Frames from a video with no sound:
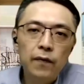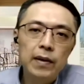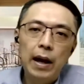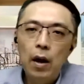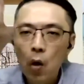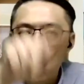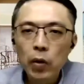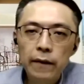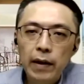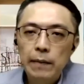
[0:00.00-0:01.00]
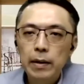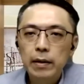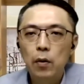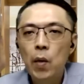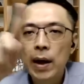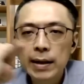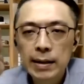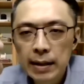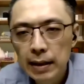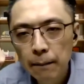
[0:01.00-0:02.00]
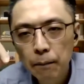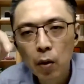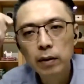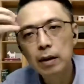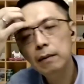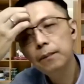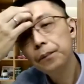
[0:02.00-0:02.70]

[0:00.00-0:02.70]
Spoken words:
the whole development. Why is this important?